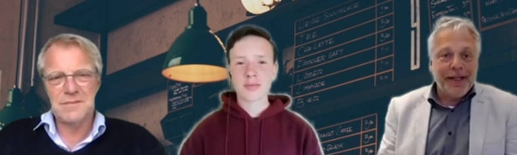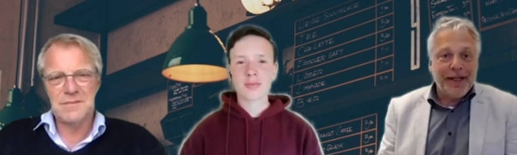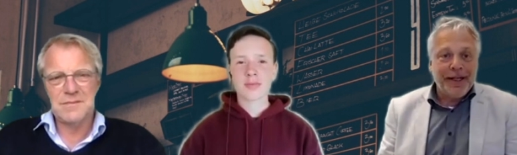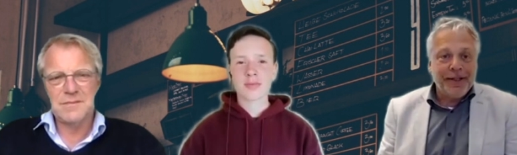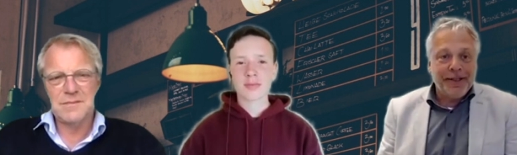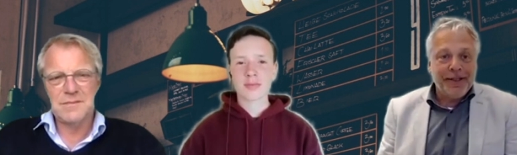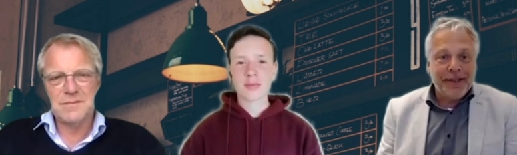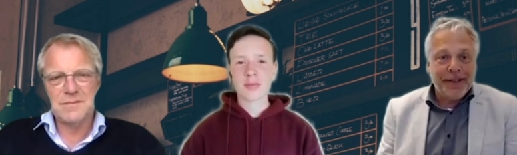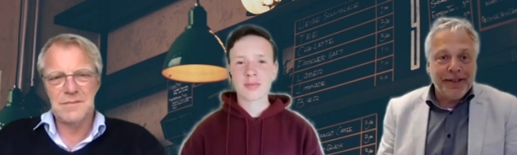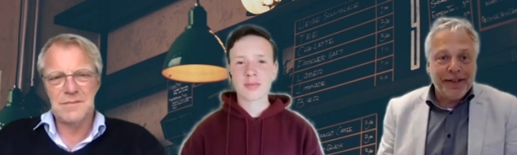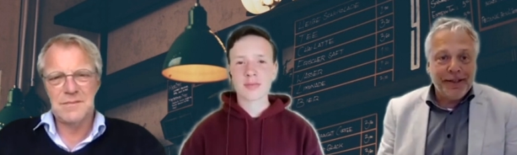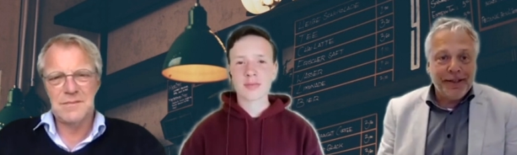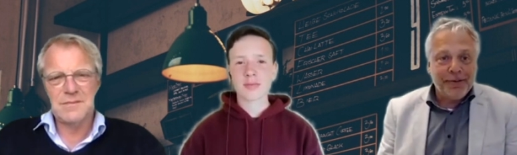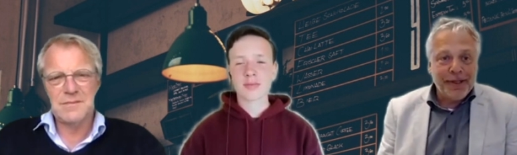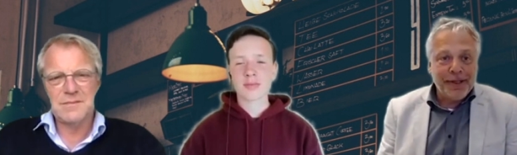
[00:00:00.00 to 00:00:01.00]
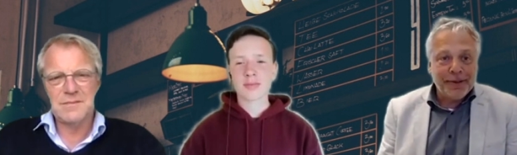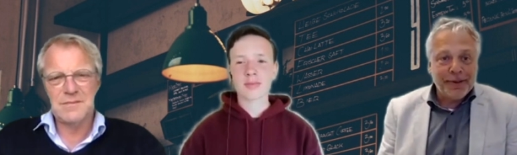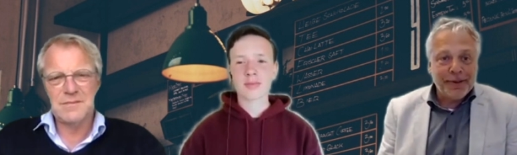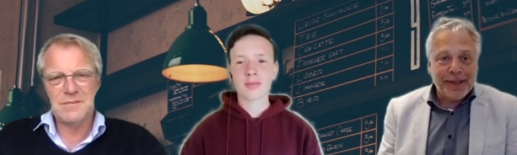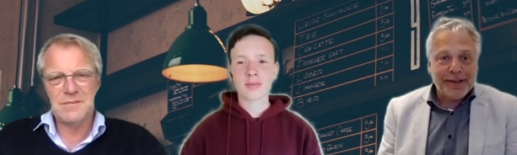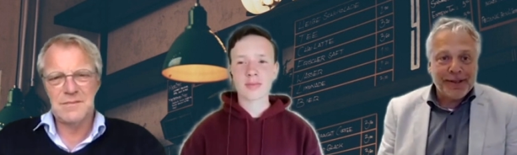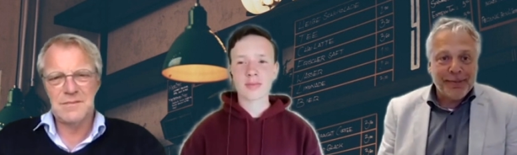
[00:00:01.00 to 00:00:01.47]
Speaker 1: any uh, greenhouse
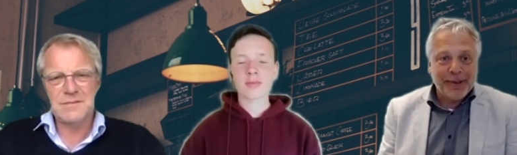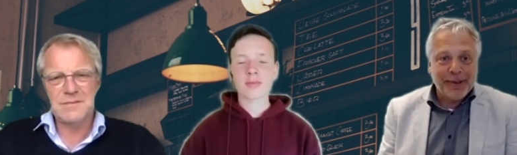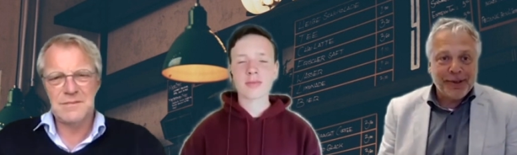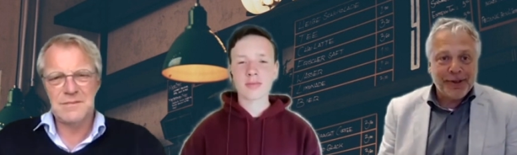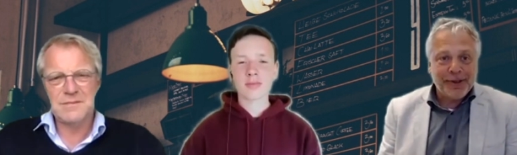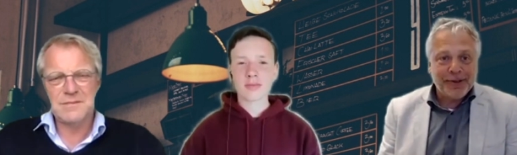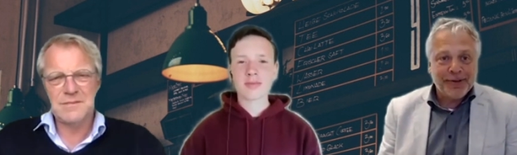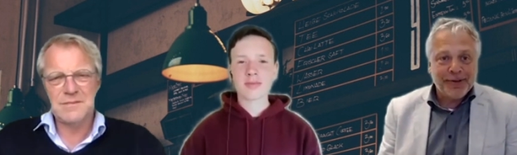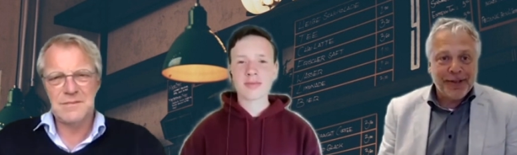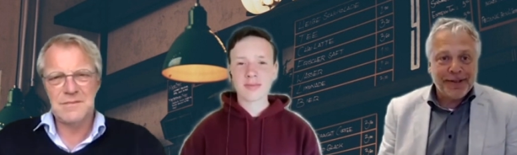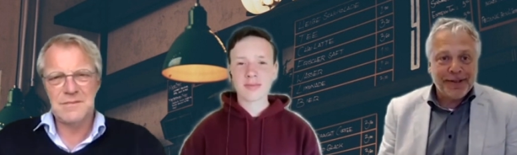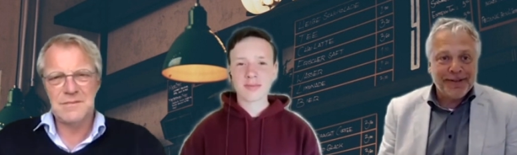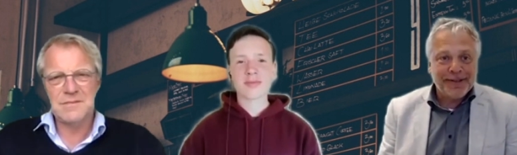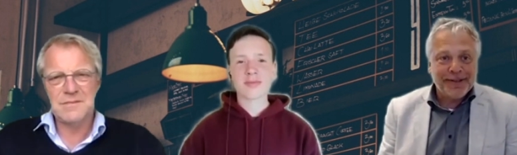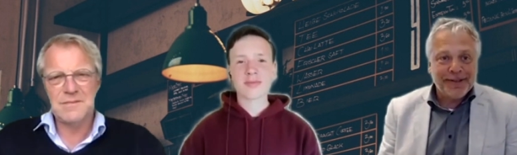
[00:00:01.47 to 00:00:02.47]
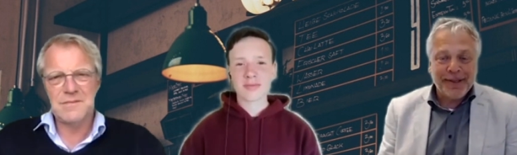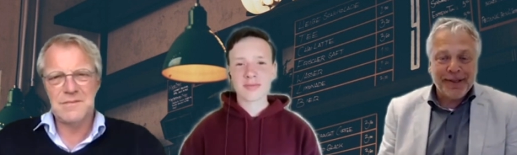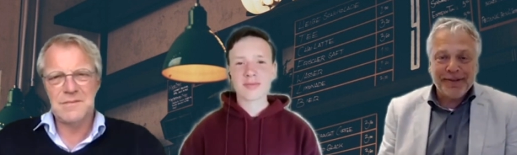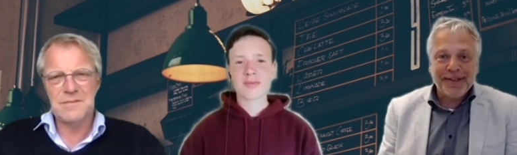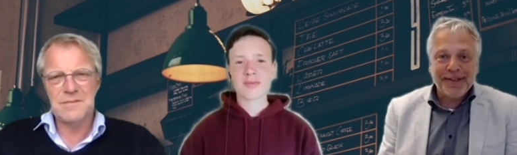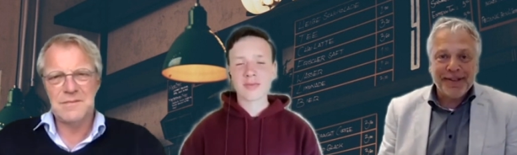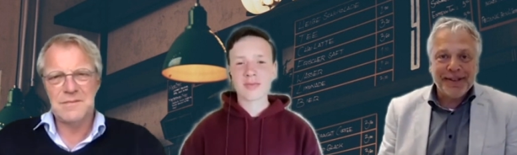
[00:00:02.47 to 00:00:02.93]
gas emissions. So that's
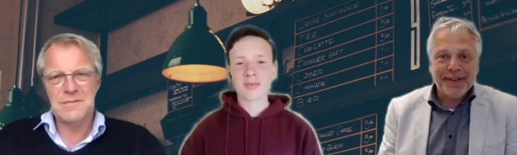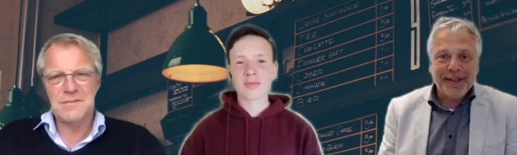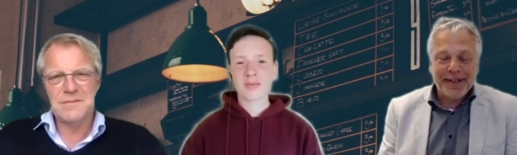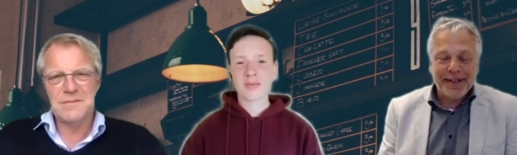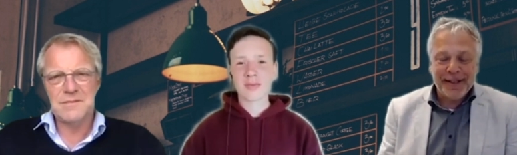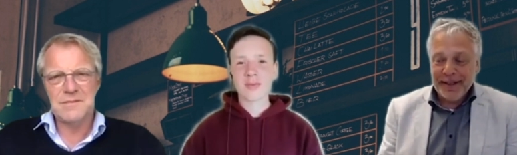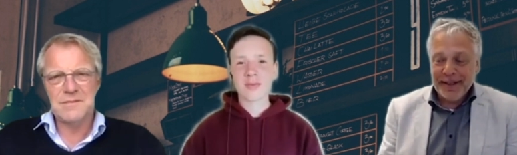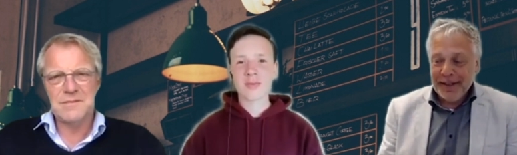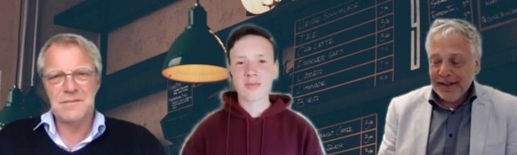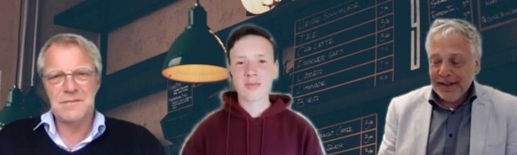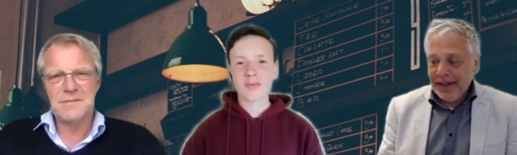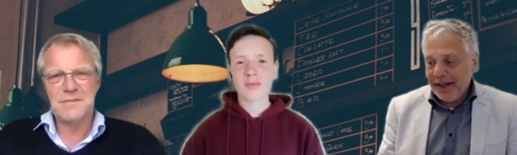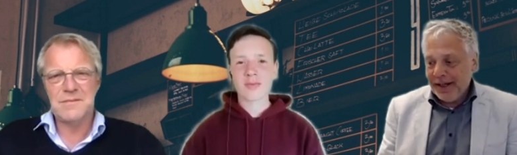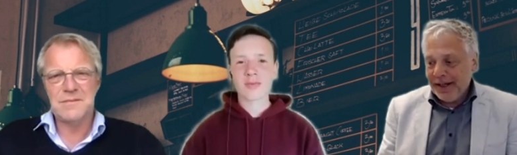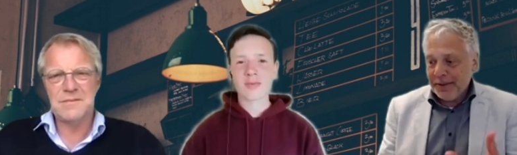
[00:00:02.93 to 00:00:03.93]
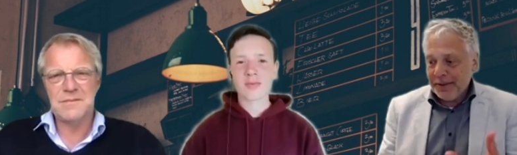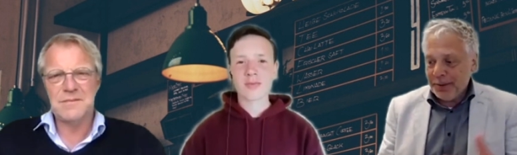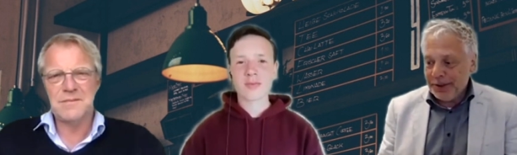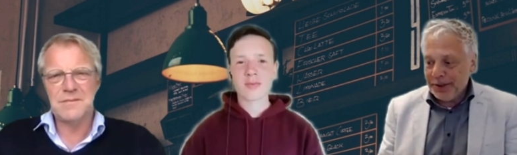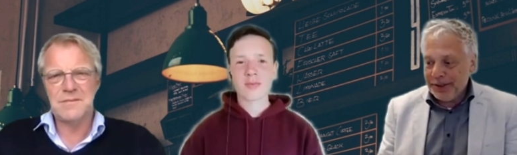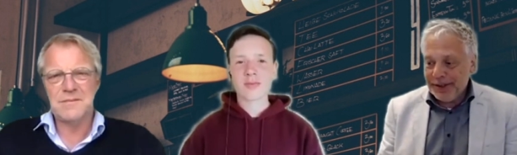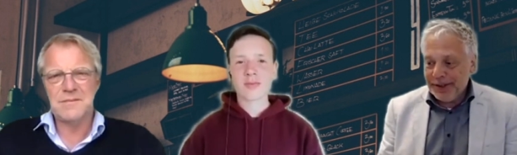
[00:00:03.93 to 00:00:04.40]
quite fascinating, and that
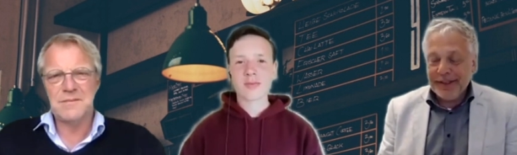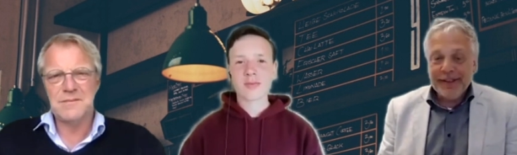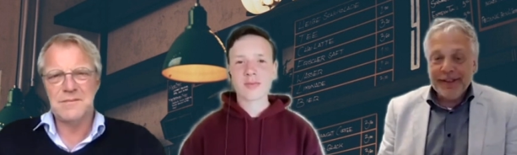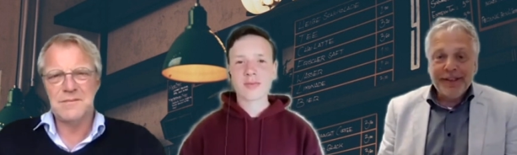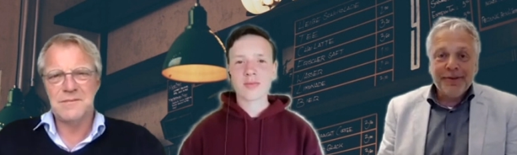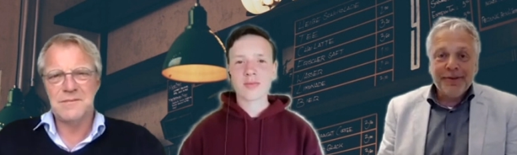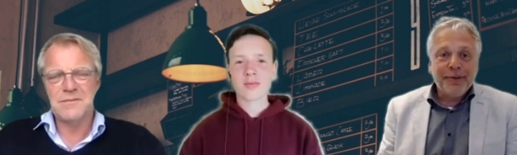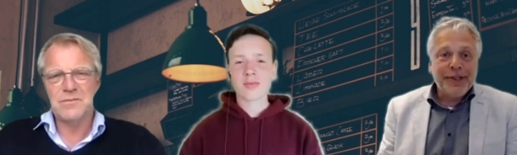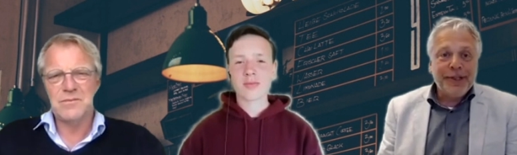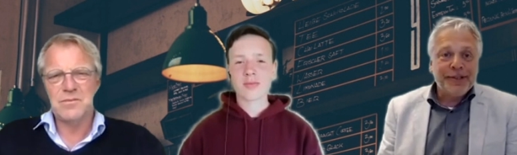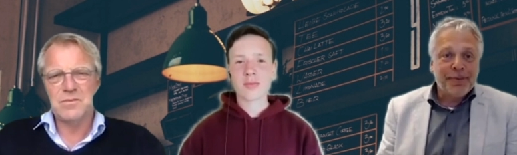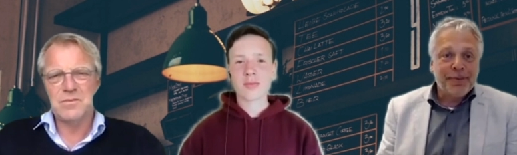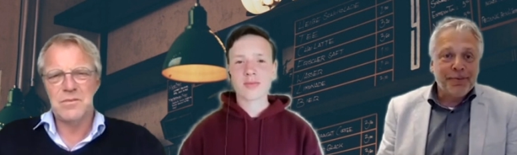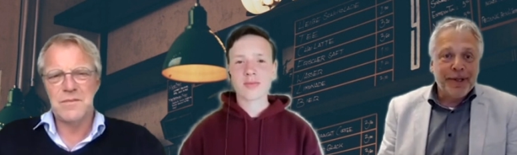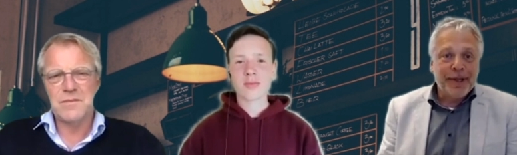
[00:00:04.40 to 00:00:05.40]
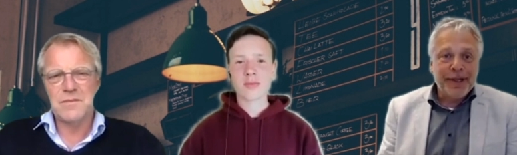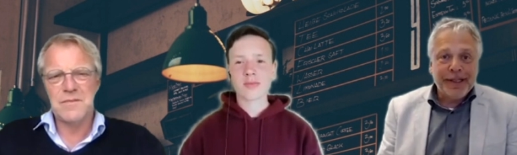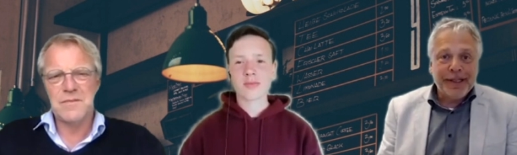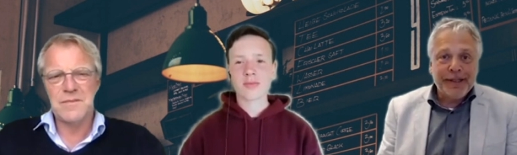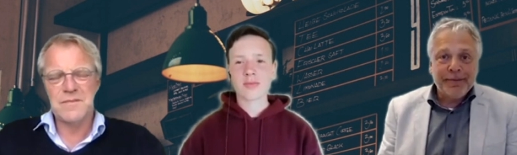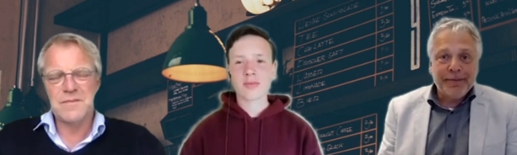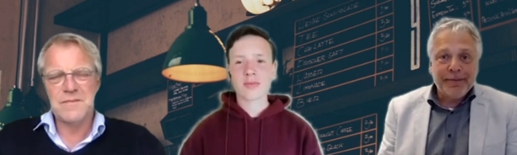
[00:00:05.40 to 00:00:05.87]
was the reason
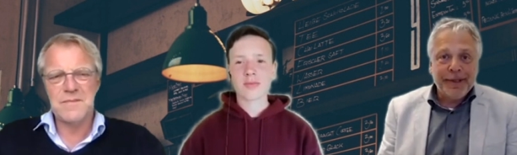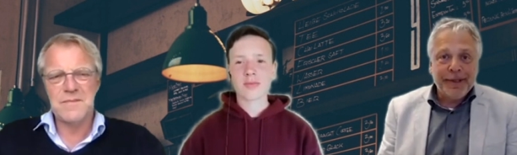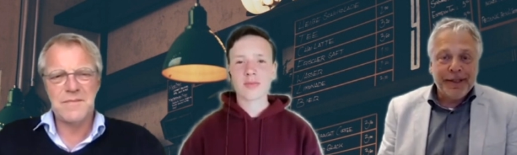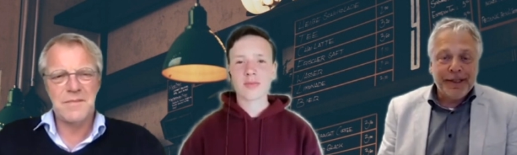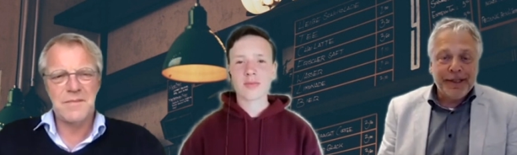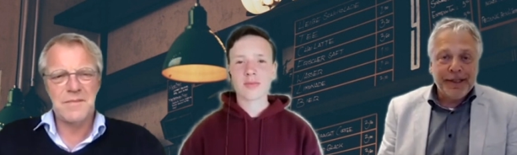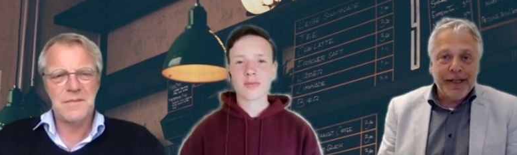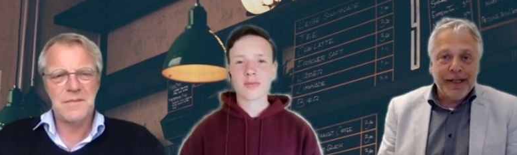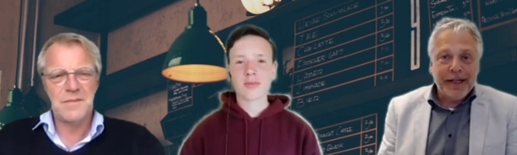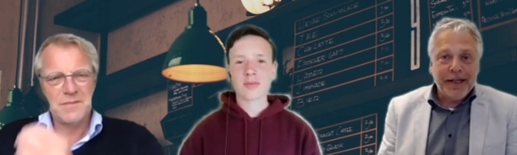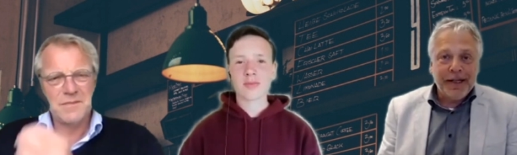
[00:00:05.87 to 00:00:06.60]
why why uh,